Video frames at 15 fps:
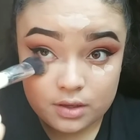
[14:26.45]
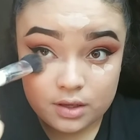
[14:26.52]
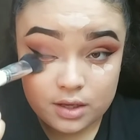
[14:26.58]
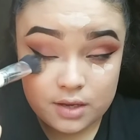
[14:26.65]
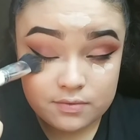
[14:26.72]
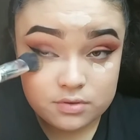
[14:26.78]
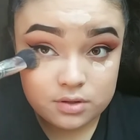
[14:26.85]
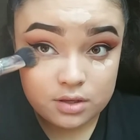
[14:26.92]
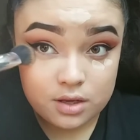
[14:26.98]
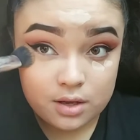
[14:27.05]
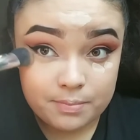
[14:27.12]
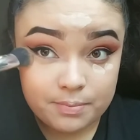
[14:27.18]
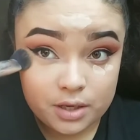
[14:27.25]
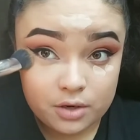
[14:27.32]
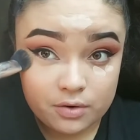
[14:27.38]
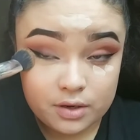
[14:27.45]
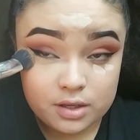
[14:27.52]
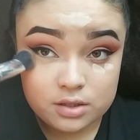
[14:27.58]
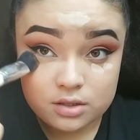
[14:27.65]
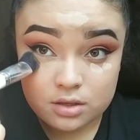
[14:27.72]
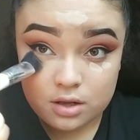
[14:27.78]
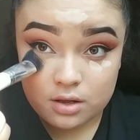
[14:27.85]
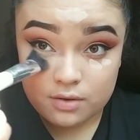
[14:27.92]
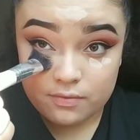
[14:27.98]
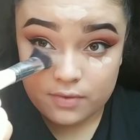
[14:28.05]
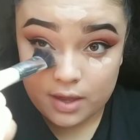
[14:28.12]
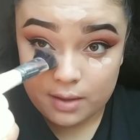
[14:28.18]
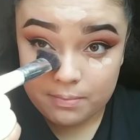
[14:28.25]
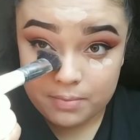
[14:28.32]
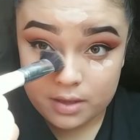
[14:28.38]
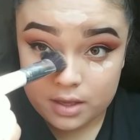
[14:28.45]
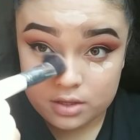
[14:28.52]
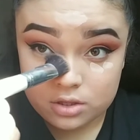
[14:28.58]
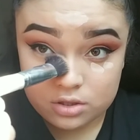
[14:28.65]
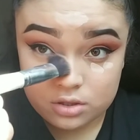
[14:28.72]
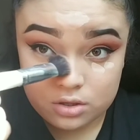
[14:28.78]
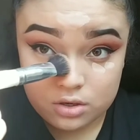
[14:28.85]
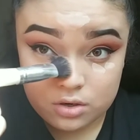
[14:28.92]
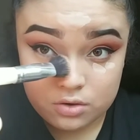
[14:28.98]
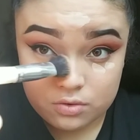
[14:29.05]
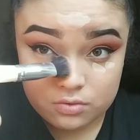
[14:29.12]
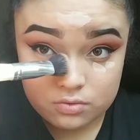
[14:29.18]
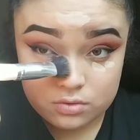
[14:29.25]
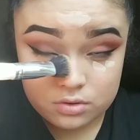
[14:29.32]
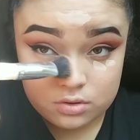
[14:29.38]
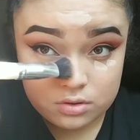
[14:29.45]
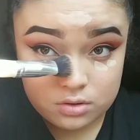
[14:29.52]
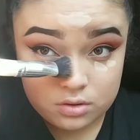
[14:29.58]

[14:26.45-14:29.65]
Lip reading: gives the appearance of a pinched nose,